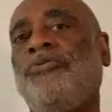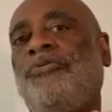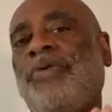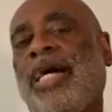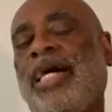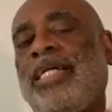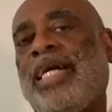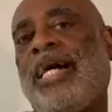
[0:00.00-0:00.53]
you
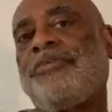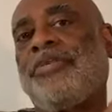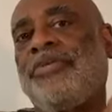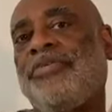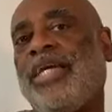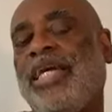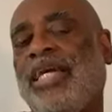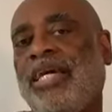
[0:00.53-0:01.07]
find out the
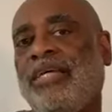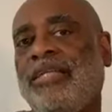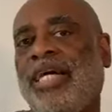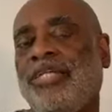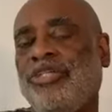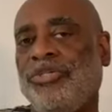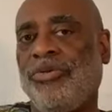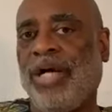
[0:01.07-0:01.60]
thinking
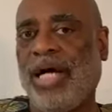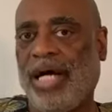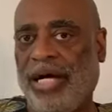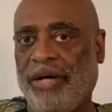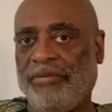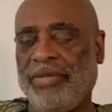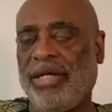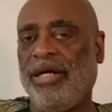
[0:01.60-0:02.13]
that you
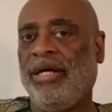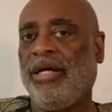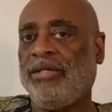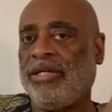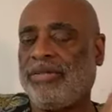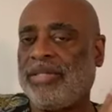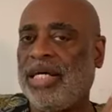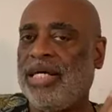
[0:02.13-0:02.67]
have,
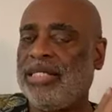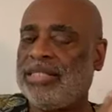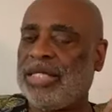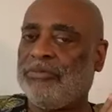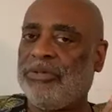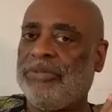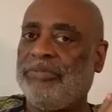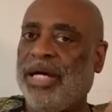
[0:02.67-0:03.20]
the things
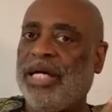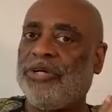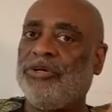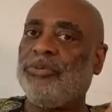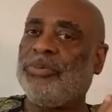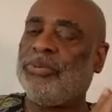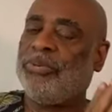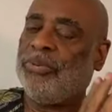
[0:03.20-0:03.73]
that would make
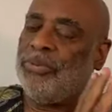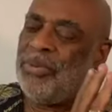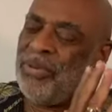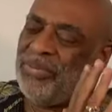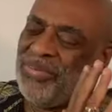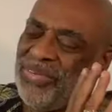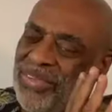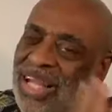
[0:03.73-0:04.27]
you
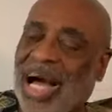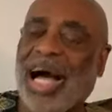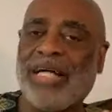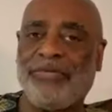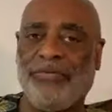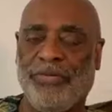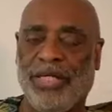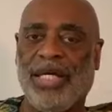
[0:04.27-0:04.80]

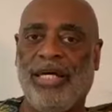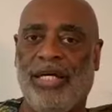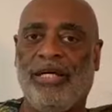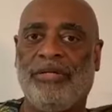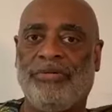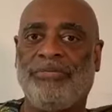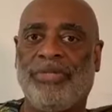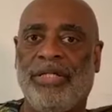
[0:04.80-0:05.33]
not
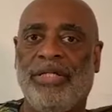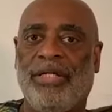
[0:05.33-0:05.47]
forgive,